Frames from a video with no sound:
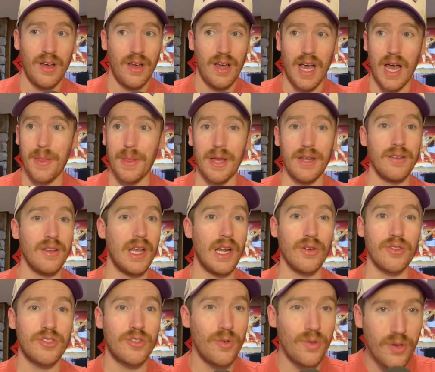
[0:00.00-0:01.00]
and then, you know,
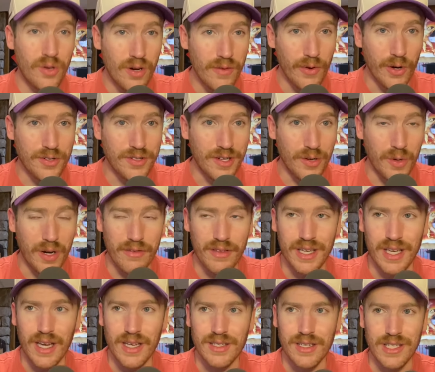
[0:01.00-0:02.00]
sue the university or whatever the
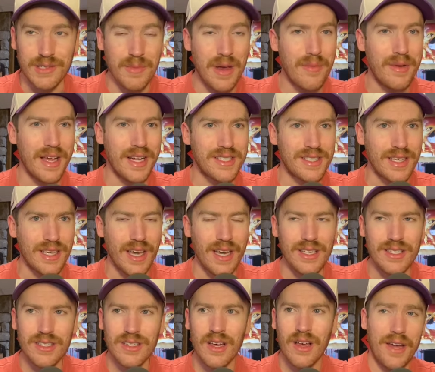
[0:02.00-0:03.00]
case is. Maybe that's the
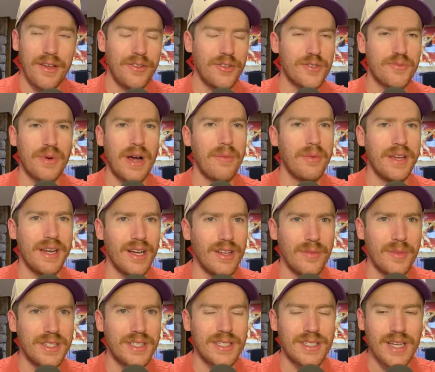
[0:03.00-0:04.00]
case. I think there's probably an
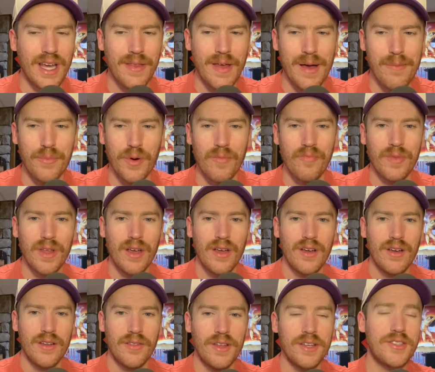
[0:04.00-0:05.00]
element to say that, but
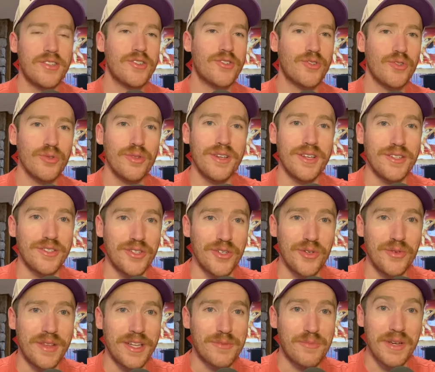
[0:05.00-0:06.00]
this is truly a
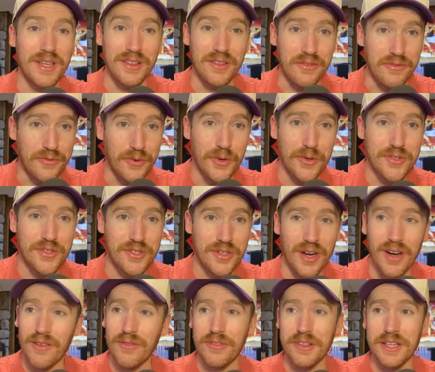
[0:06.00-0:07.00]
dude that's being the first
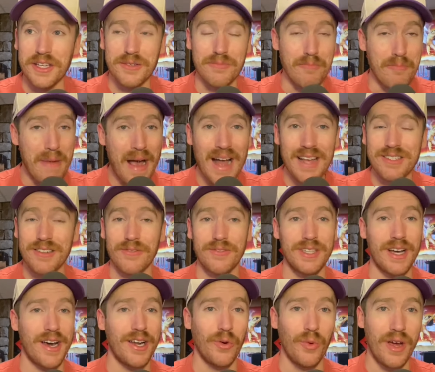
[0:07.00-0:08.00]
of this massive
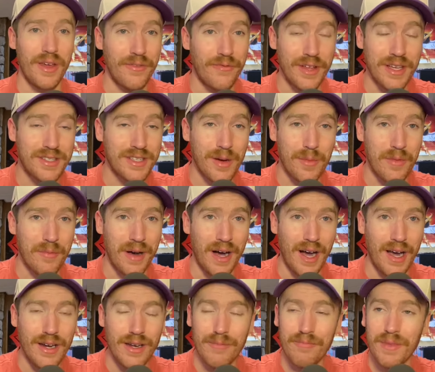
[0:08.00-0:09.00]
tidal wave that's coming
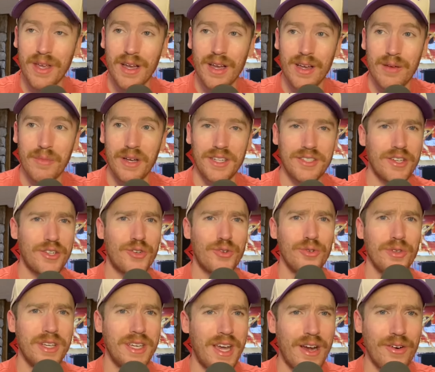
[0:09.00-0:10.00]
behind him. Because I
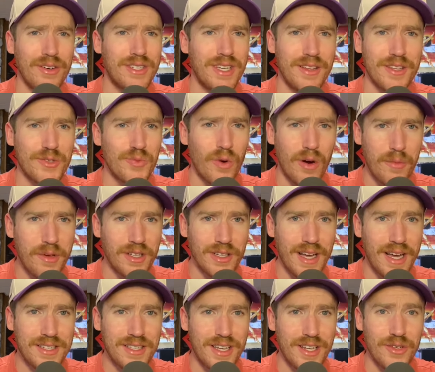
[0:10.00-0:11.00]
truly guarantee this won't be the
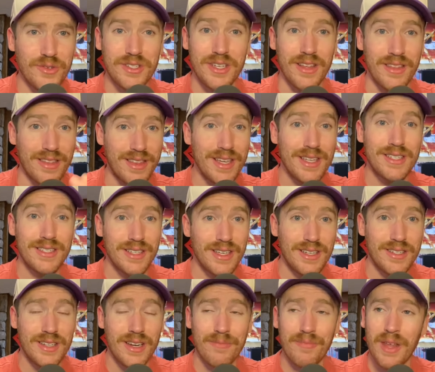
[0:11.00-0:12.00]
last kid you see this
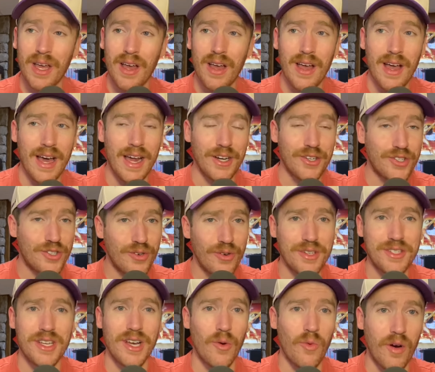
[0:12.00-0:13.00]
season, and it sure
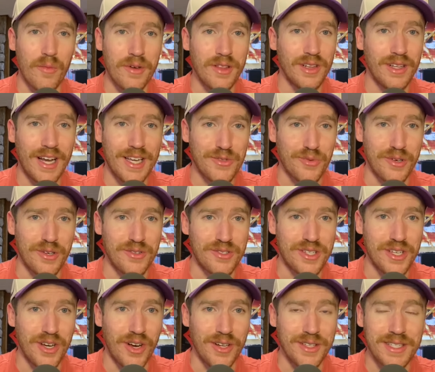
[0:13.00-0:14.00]
as hell won't be the last one you
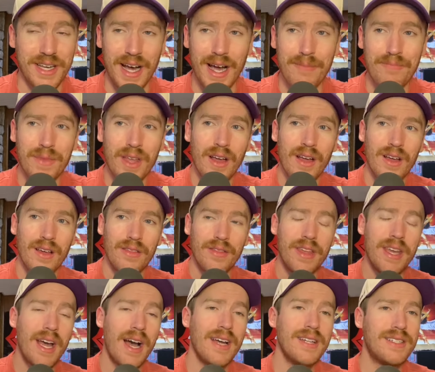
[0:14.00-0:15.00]
see all time.
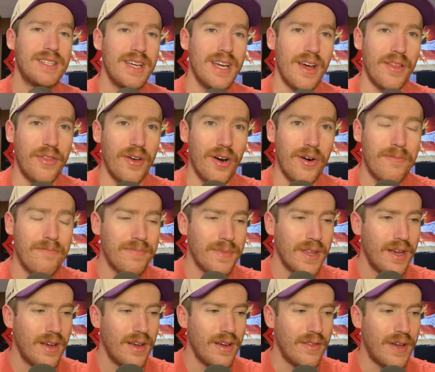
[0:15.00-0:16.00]
The idea, though,
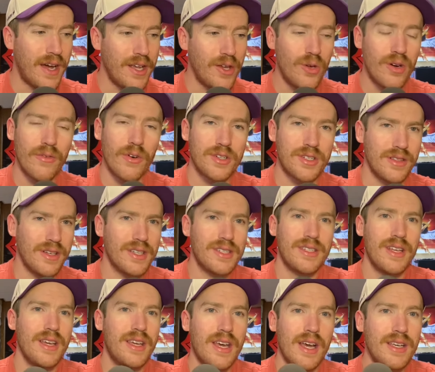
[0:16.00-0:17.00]
that a university, like
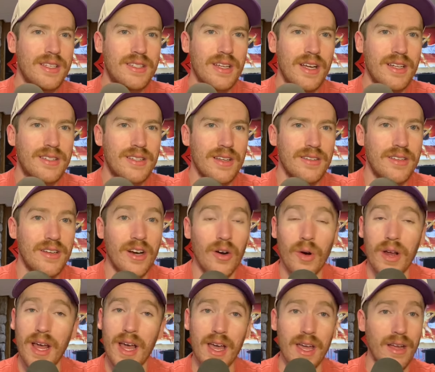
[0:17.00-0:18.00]
say K-State says, you know
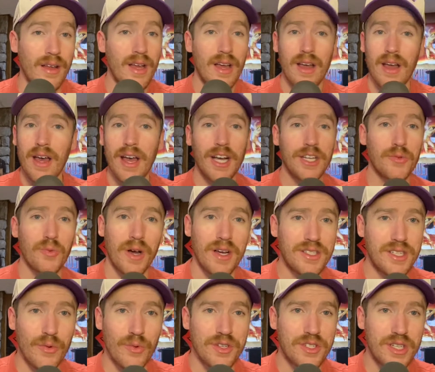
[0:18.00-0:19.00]
what, hey,
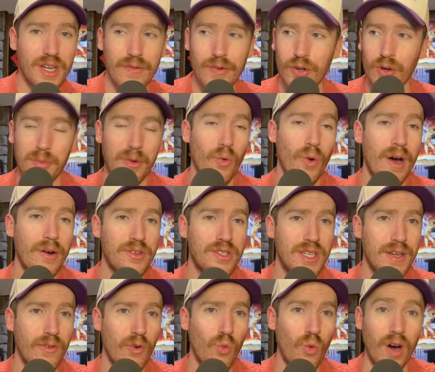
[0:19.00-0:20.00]
XYZ receiver, you'll be wide
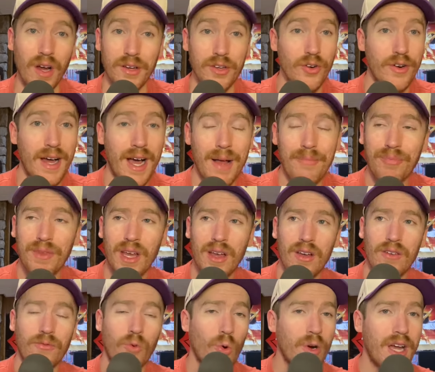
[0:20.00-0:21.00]
receiver one. You're not
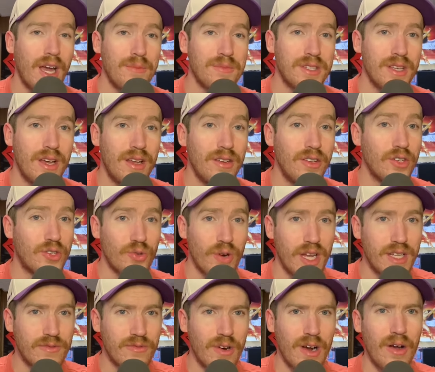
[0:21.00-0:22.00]
four games in, you
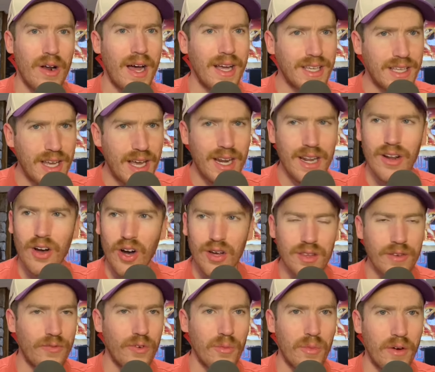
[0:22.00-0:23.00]
transfer out. I get it on
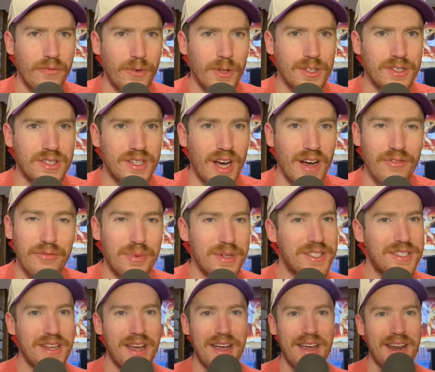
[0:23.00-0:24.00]
the football field stuff, but
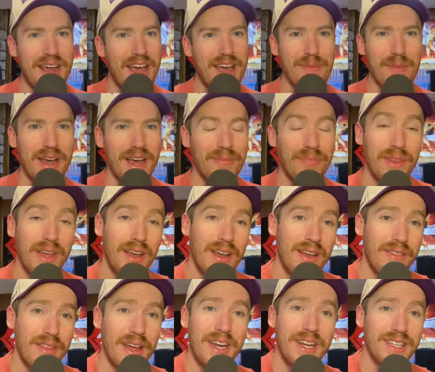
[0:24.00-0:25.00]
saying, hey, man,
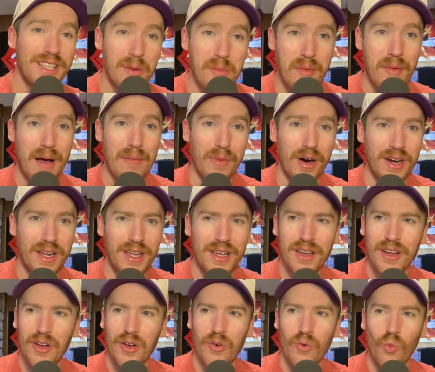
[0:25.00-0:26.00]
they didn't give me my money.
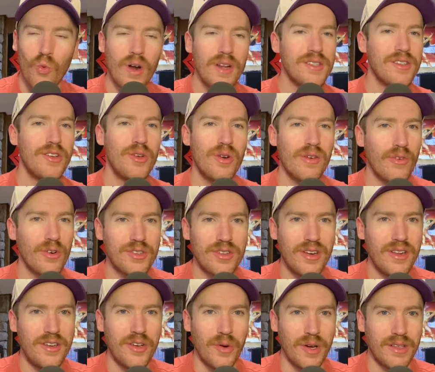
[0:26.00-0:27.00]
What is the
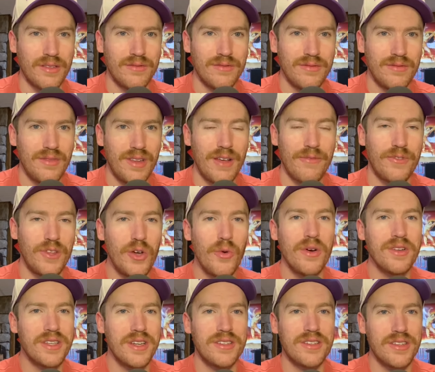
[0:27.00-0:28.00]
university doing? If you
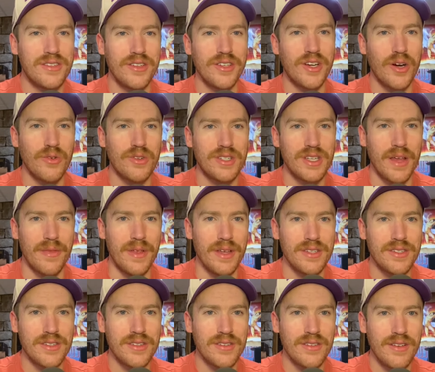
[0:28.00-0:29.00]
as an assistant coach said
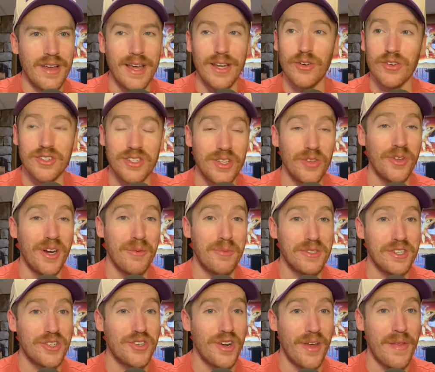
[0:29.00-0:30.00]
this, and you're still in a
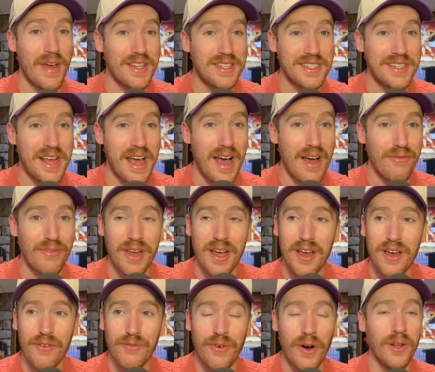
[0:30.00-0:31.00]
position on that staff,
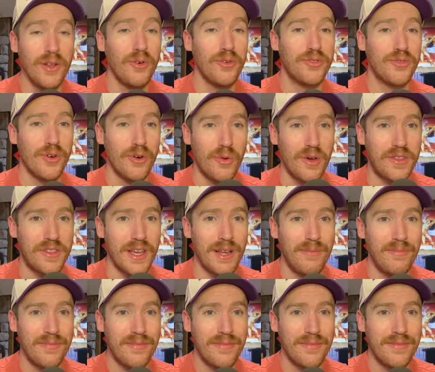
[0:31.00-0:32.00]
follow through with it.
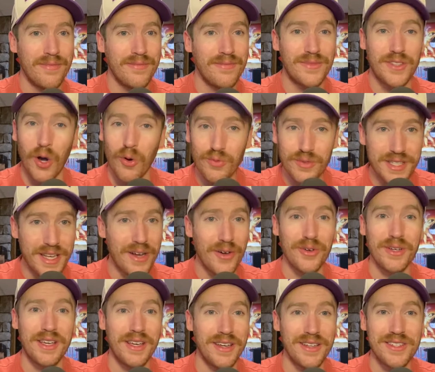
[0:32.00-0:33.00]
Don't tell
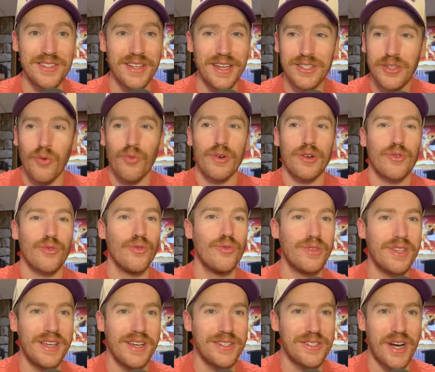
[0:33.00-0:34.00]
kids, like, don't recruit
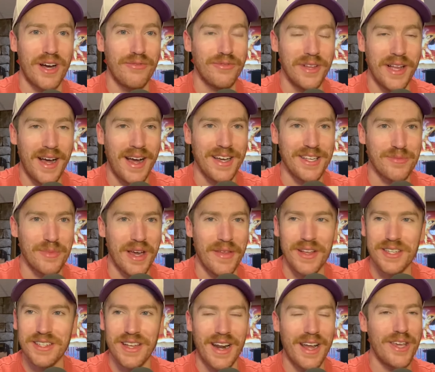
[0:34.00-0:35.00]
kids off lies, man.
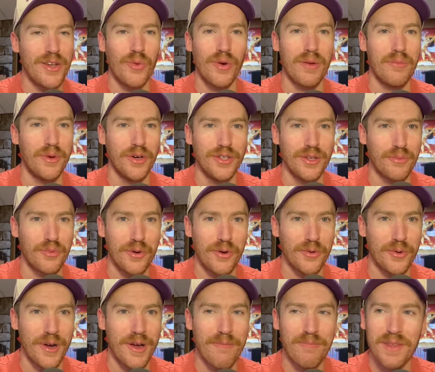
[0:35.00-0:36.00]
That's not how you want to build a
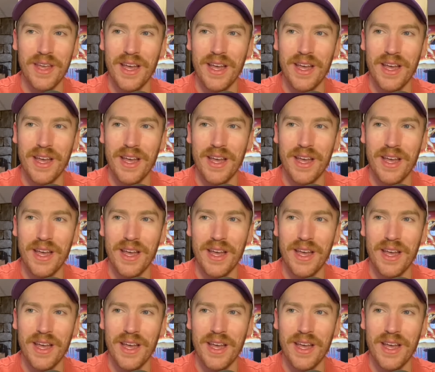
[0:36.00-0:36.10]
program.